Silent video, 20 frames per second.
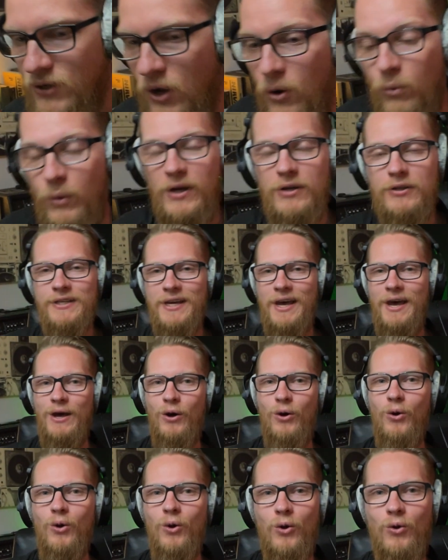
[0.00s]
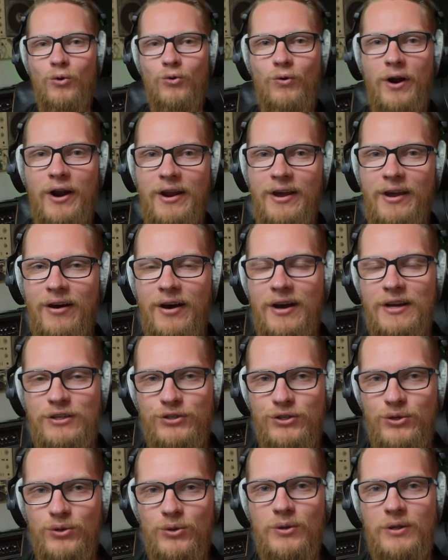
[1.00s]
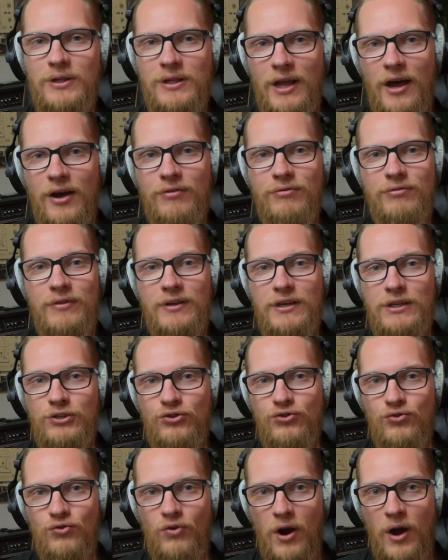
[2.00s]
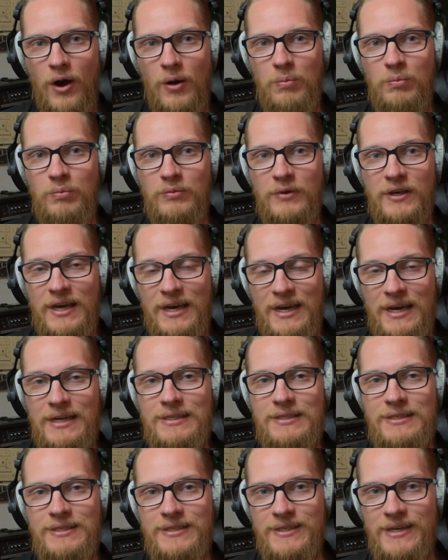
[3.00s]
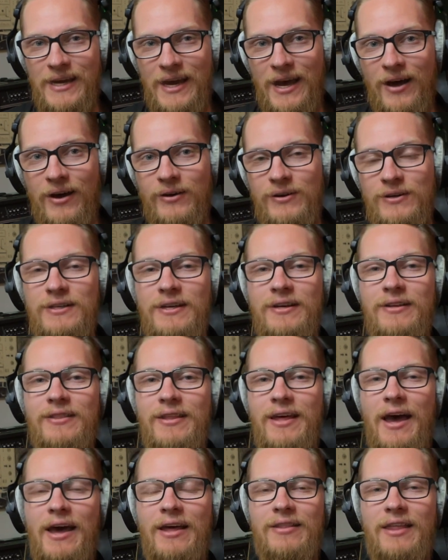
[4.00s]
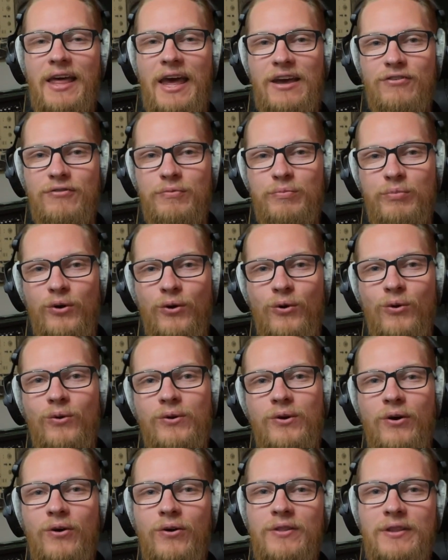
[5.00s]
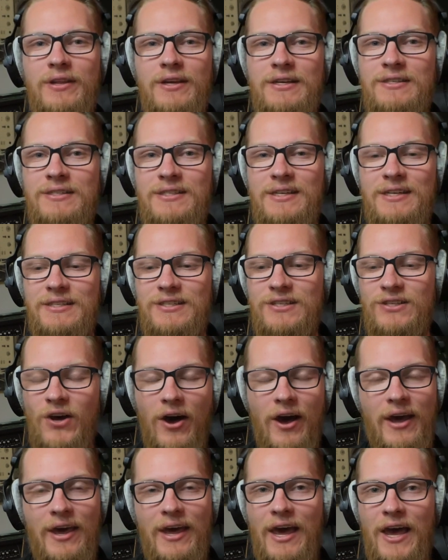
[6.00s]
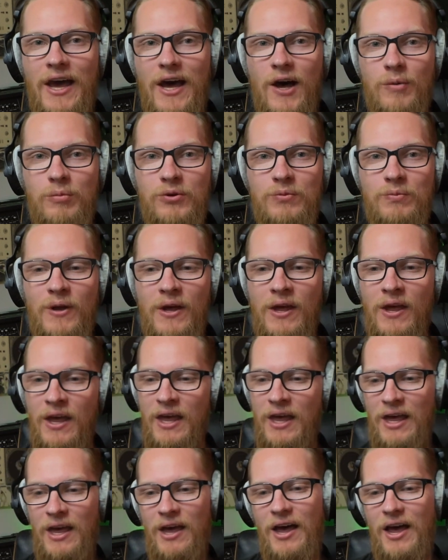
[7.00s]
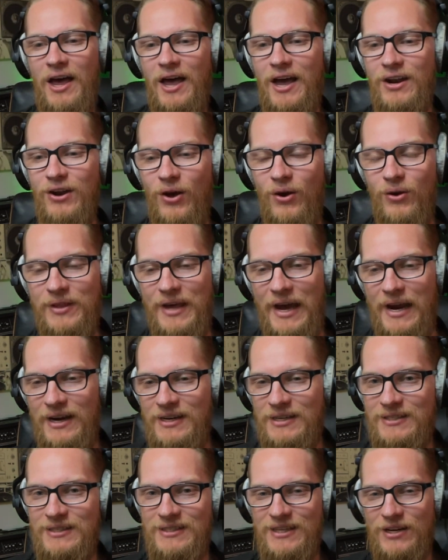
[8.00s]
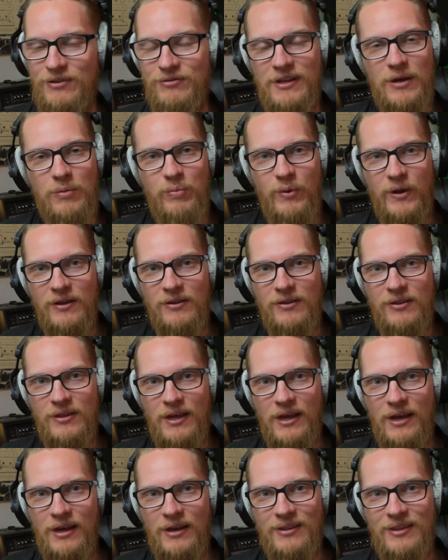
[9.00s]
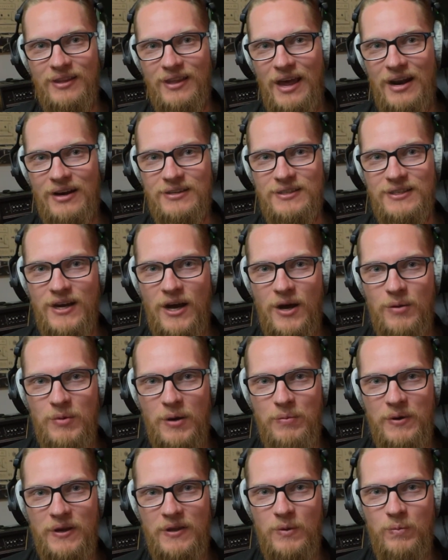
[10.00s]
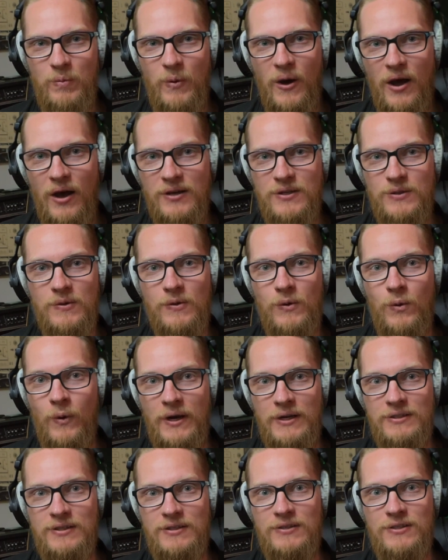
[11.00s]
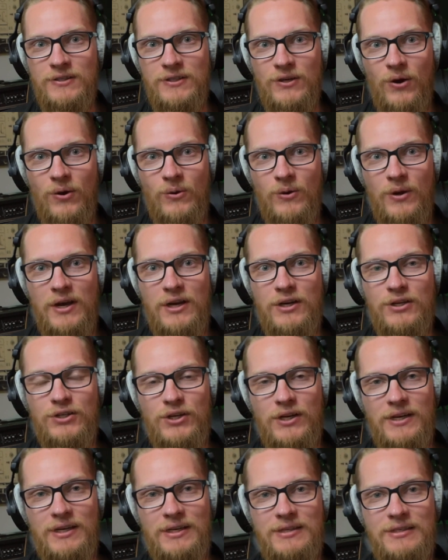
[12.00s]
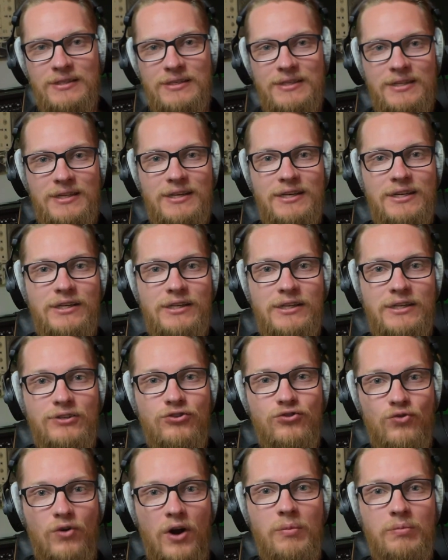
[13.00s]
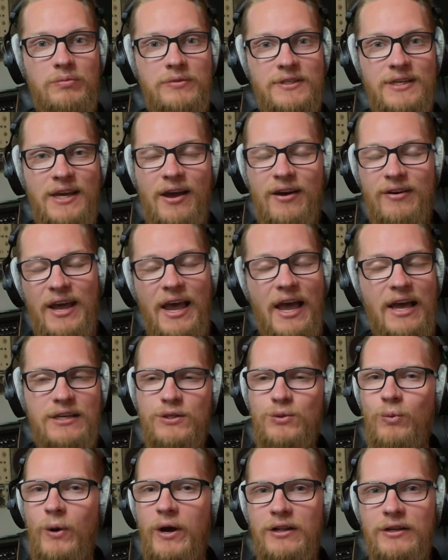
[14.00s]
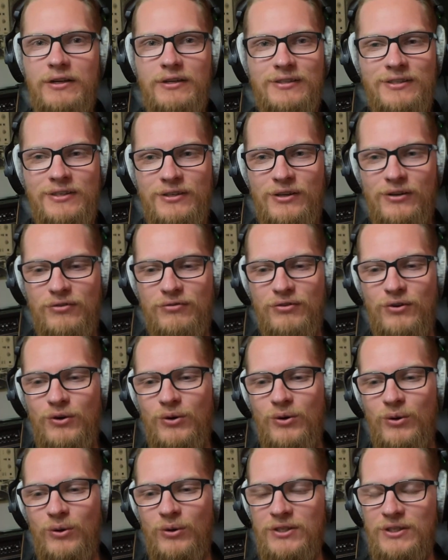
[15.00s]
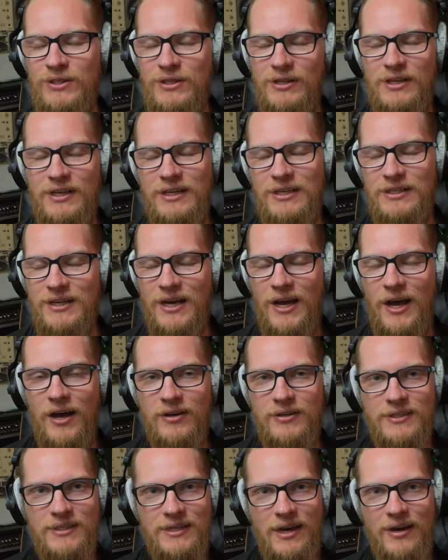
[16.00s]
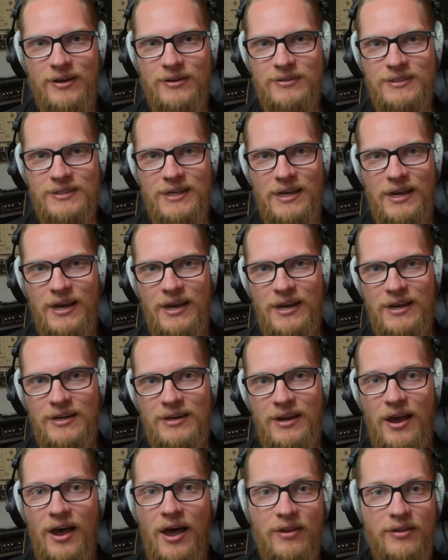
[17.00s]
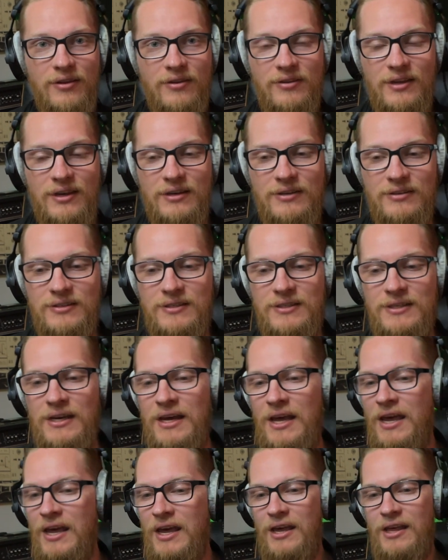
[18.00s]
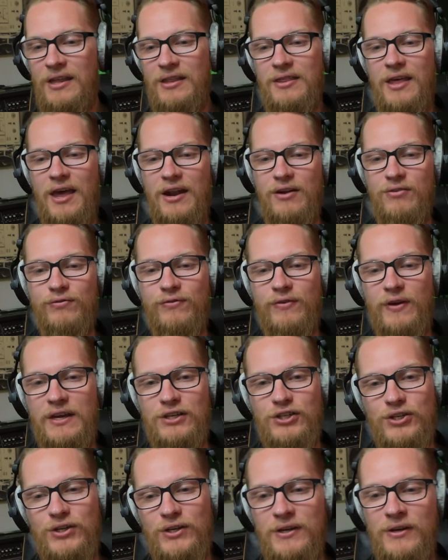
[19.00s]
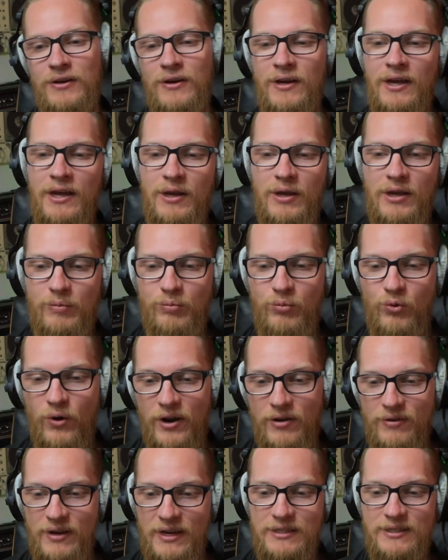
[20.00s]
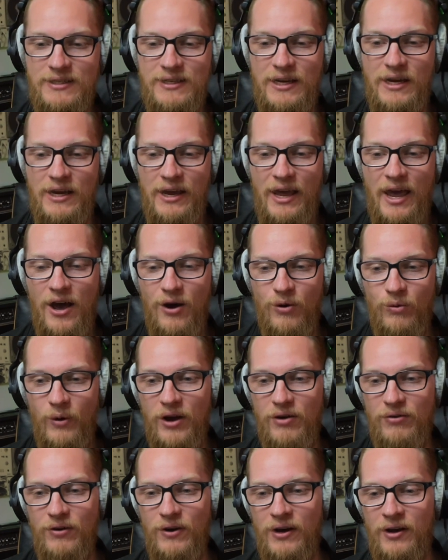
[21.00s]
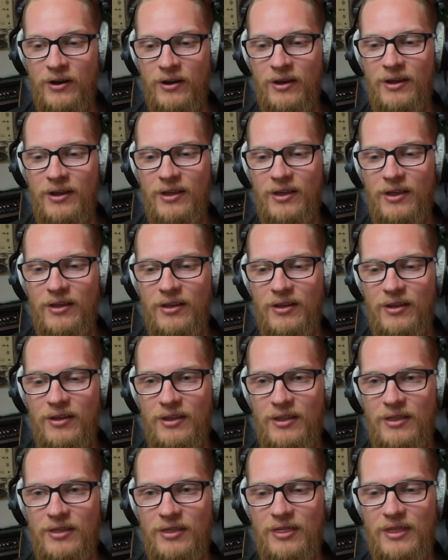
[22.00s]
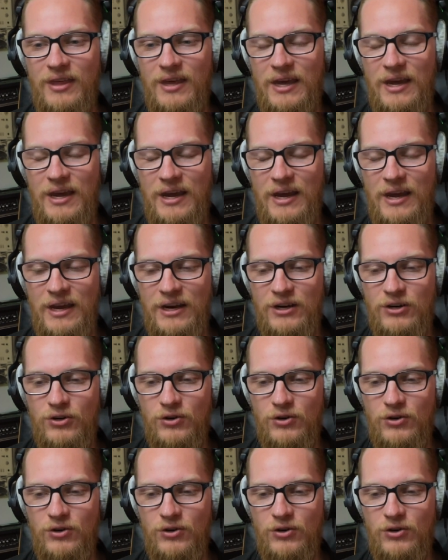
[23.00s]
I will say already, I do love the drum kit sound that they've pulled on this entire album. I know that is definitely a big thing that has come up in the past with Queens of the Stone Age, is the drum sound, as well as, of course, the guitar sounds and other things that have featured previously. However, the